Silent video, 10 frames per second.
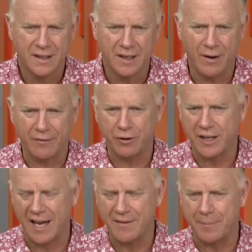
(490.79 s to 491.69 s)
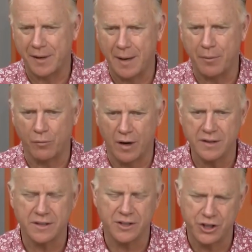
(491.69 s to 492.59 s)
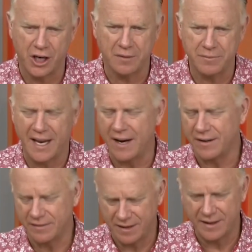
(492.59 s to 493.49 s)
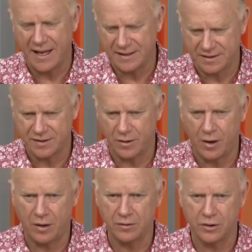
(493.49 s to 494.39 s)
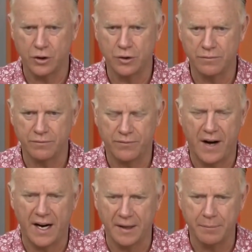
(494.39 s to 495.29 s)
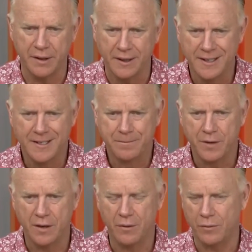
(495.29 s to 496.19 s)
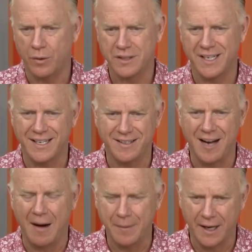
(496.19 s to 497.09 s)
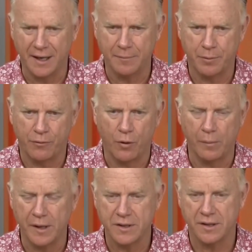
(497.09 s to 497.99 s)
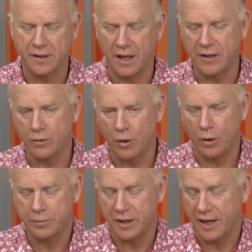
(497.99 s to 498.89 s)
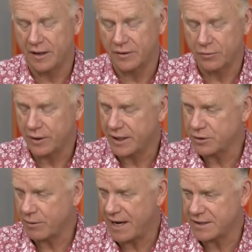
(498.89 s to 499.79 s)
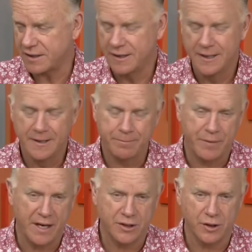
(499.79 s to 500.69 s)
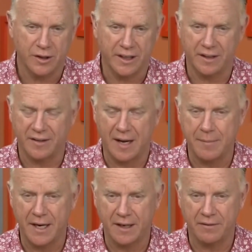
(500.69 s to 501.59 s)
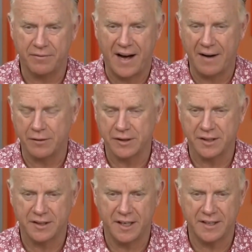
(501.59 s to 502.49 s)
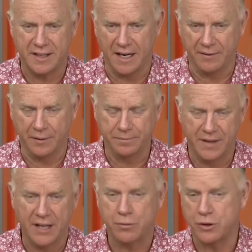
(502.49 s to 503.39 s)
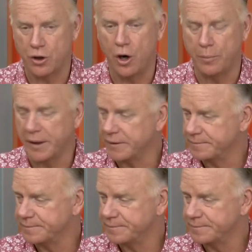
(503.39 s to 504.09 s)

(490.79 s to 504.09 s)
after he gave up a couple runs, he shut him down, and that's all good and fine. But, it wasn't a dominating performance, and you hope tonight on 3 days rest that you're going to get a dominating 5 or 6 innings out of him. That's what you're hoping.